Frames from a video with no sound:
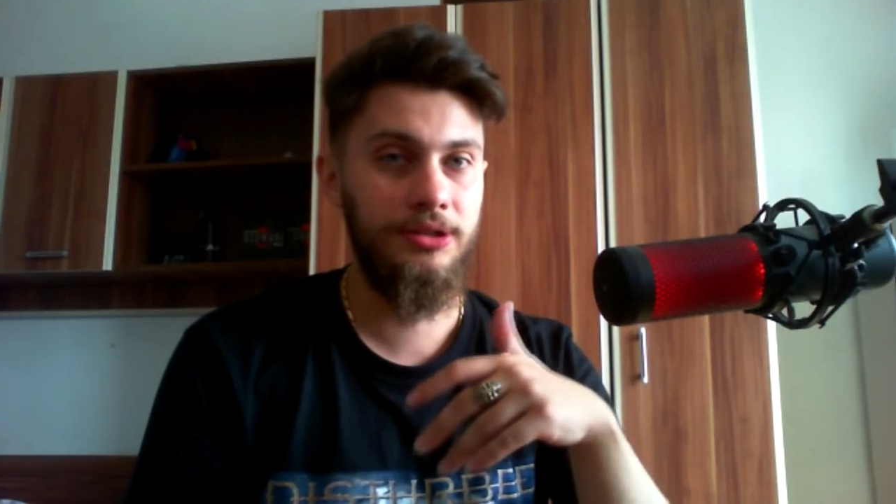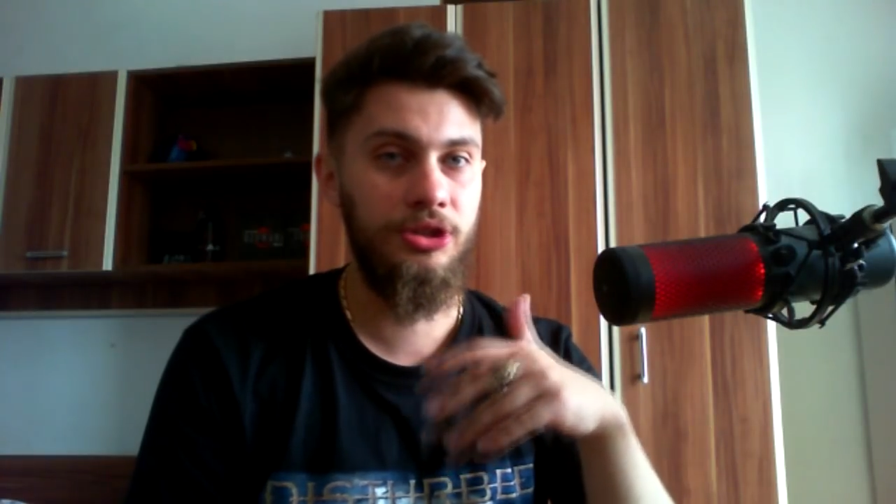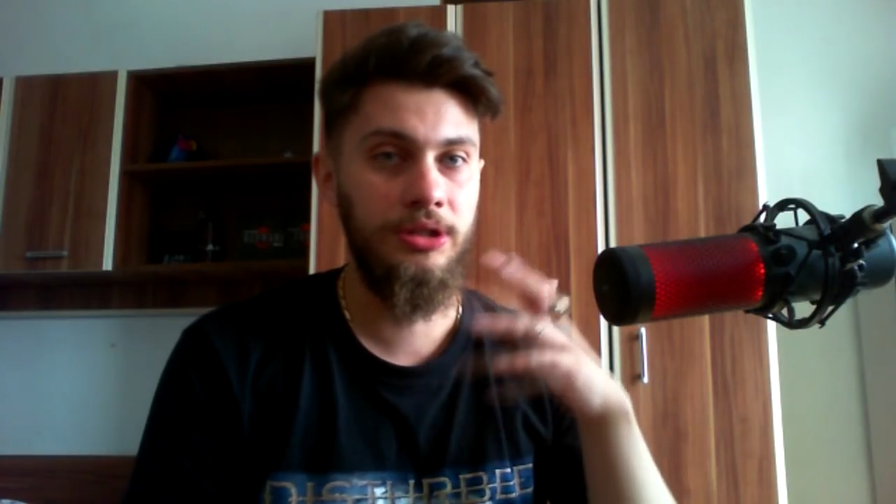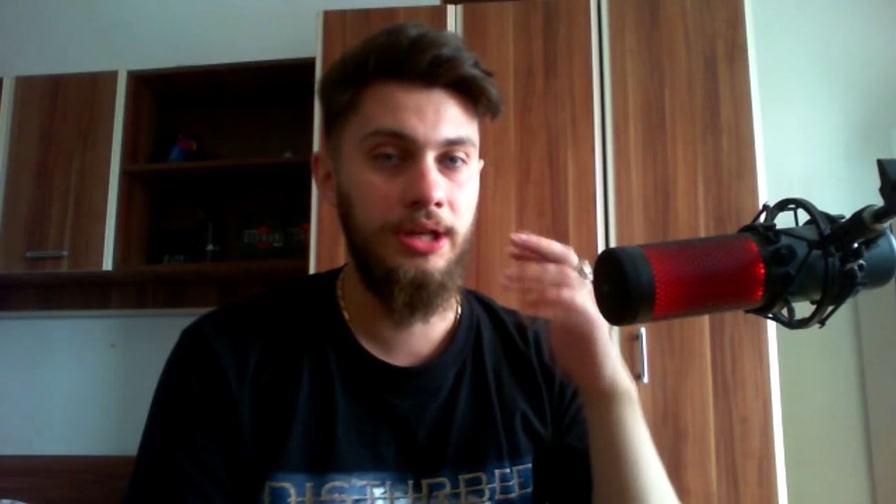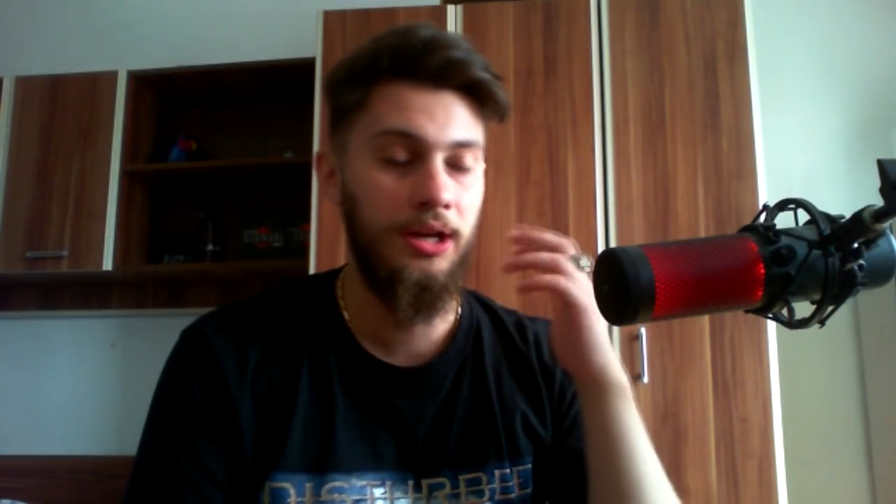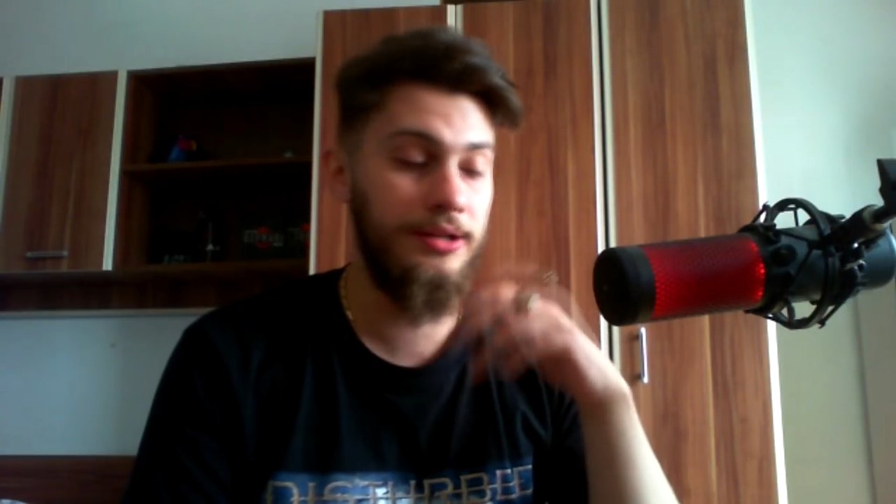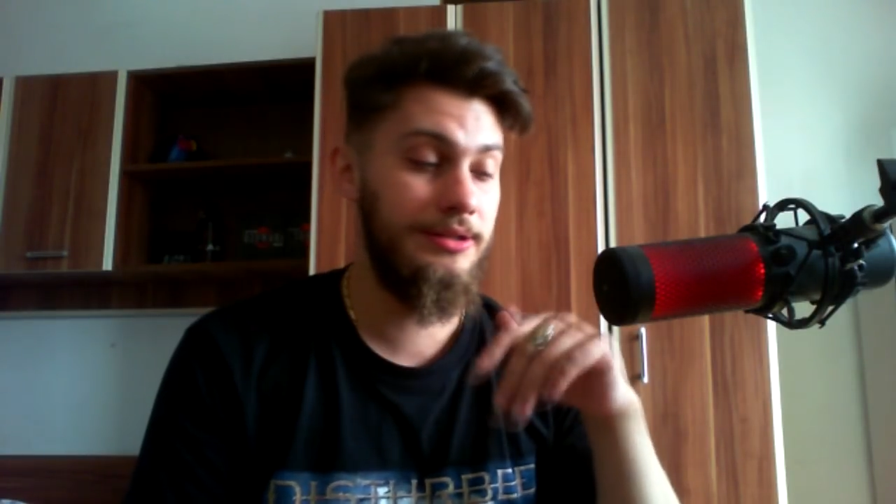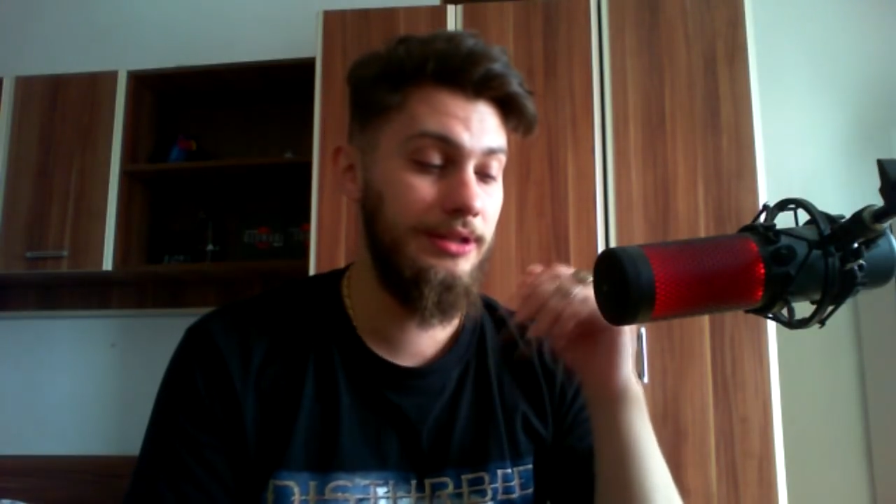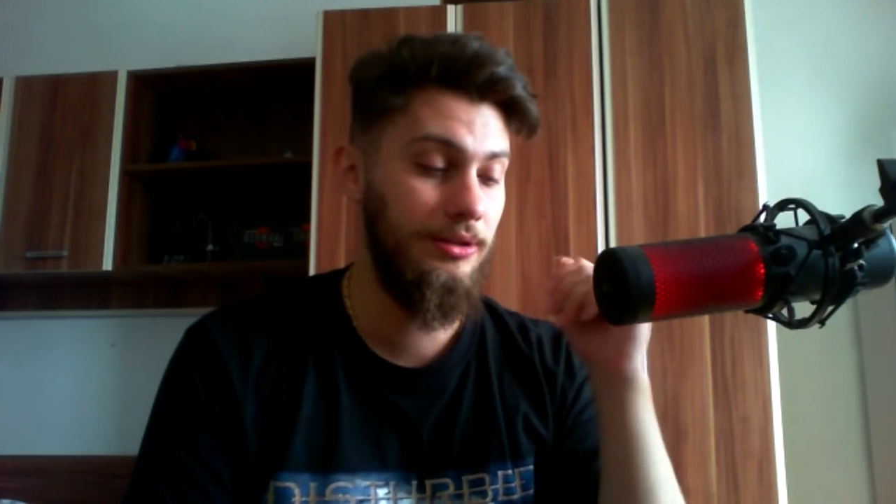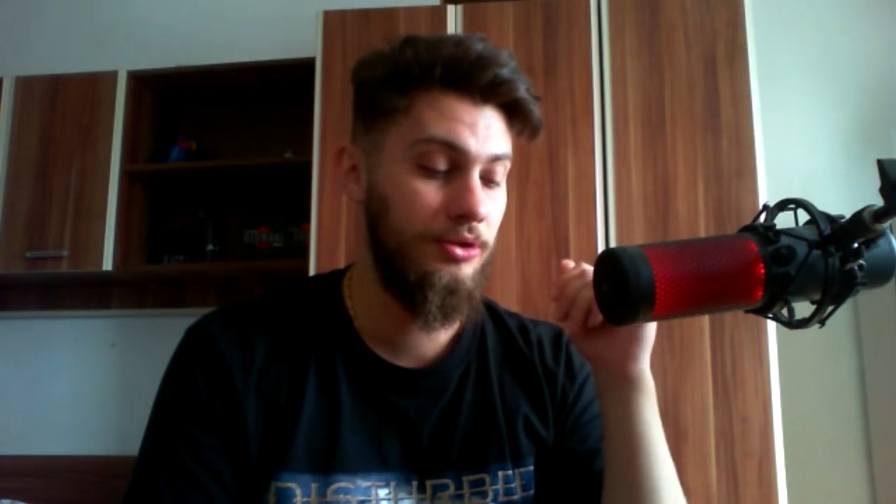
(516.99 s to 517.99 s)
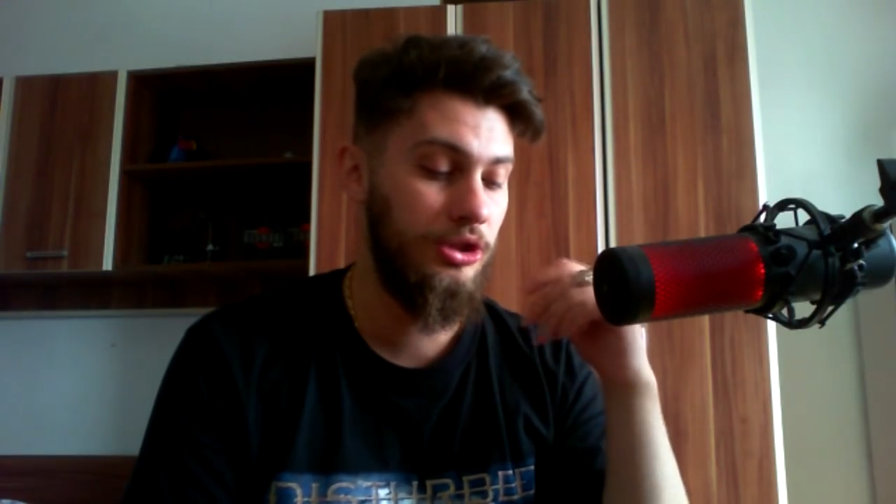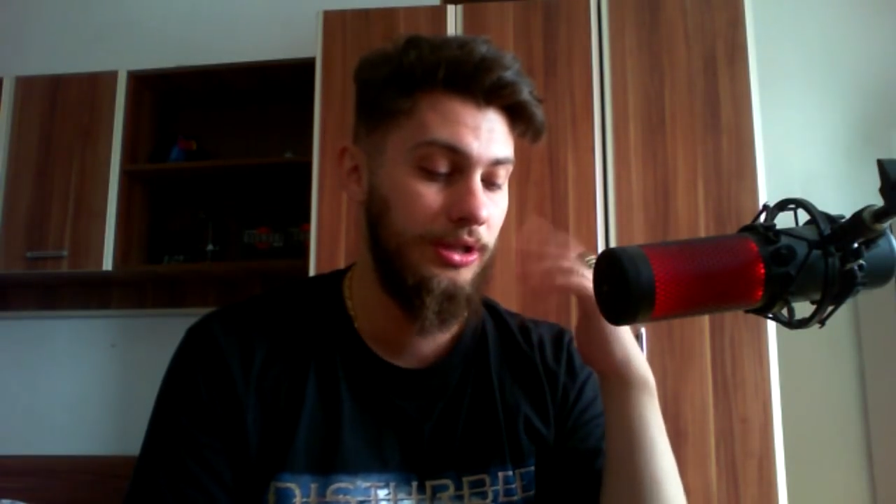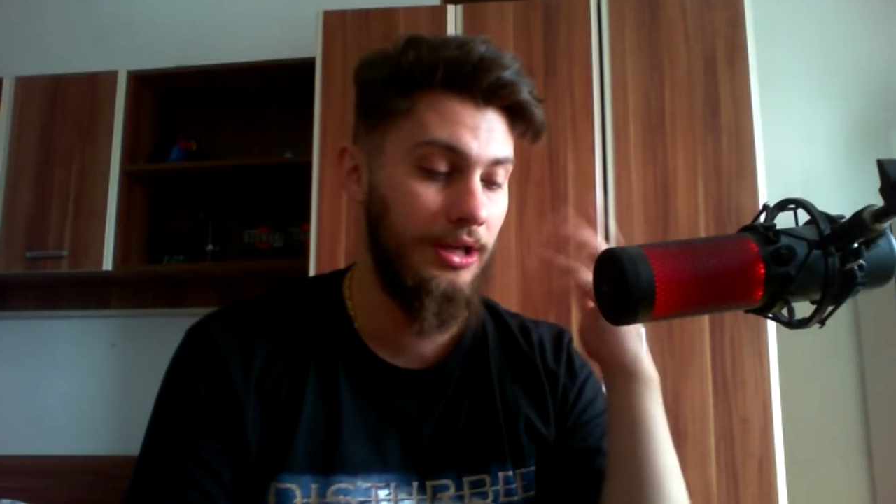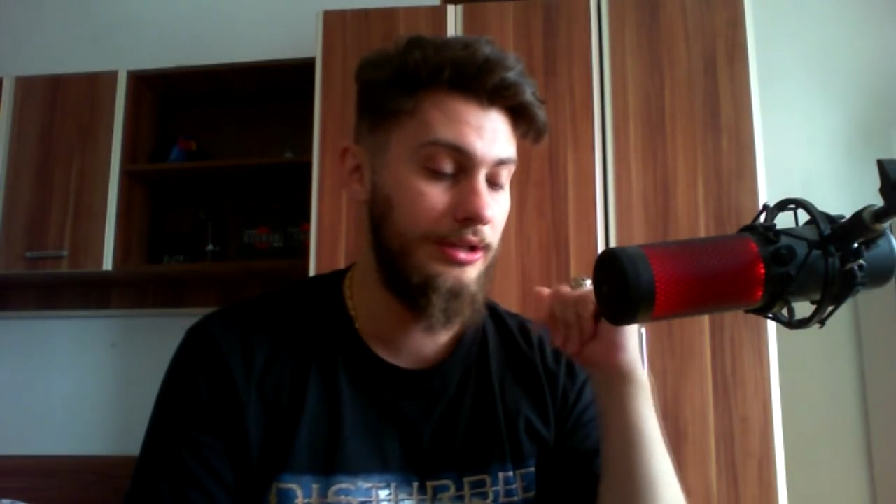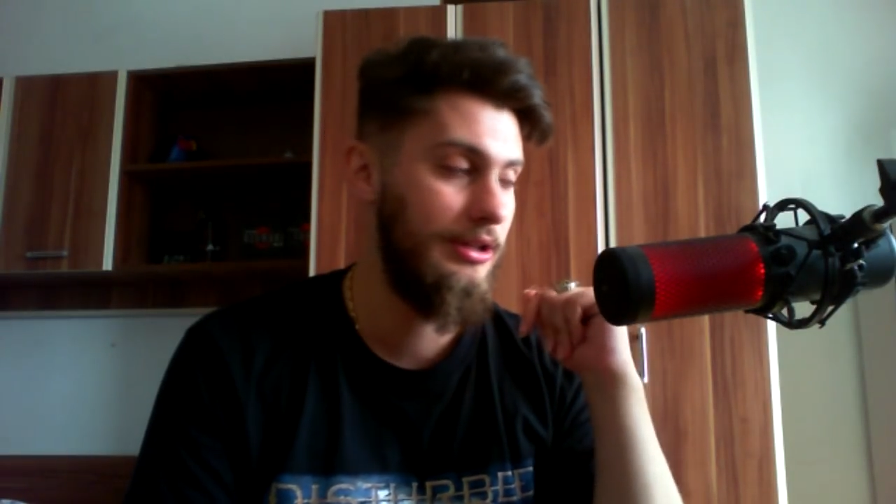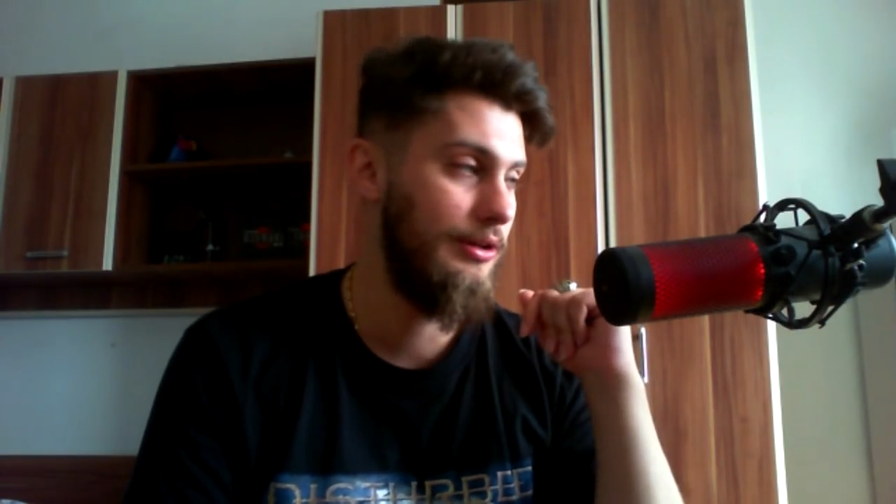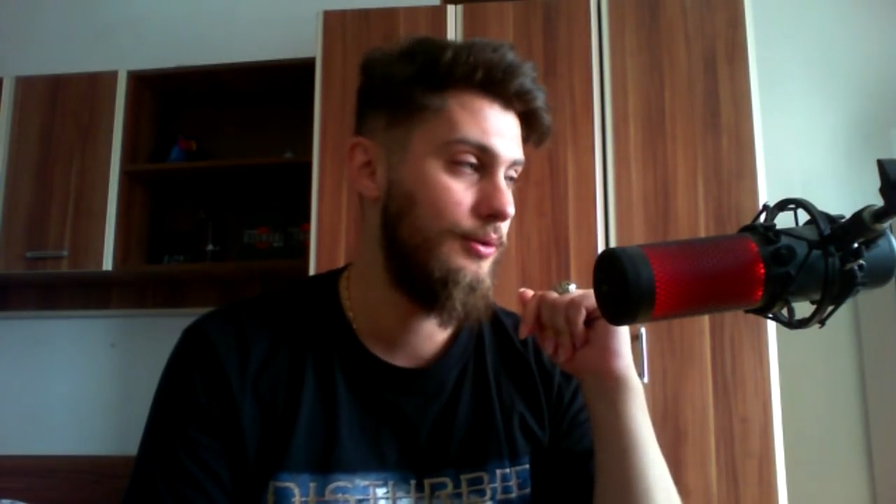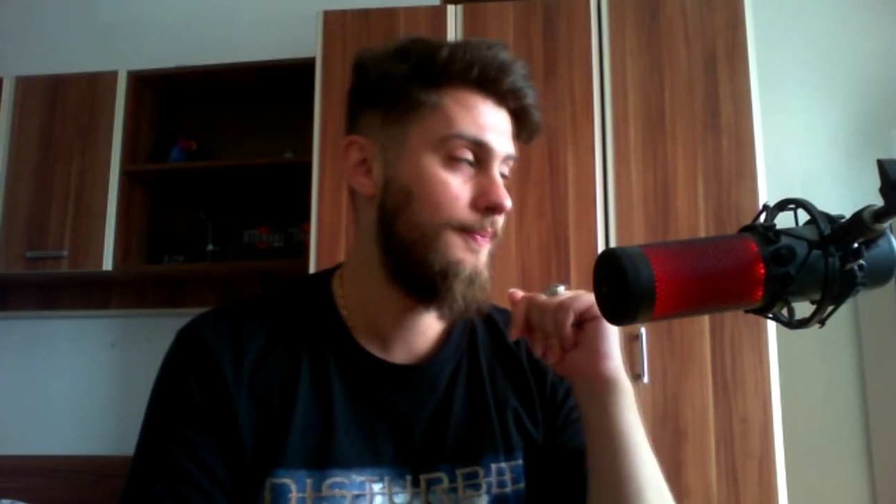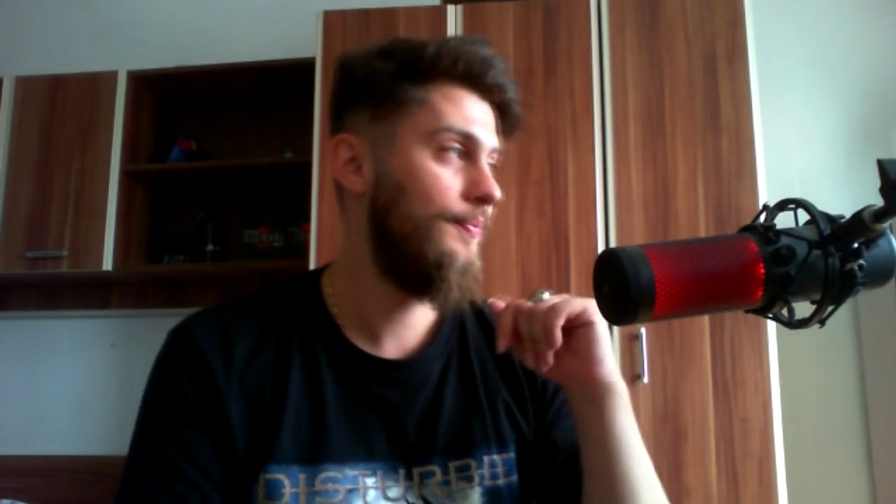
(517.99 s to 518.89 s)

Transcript: She cannot see you, she cannot hear you.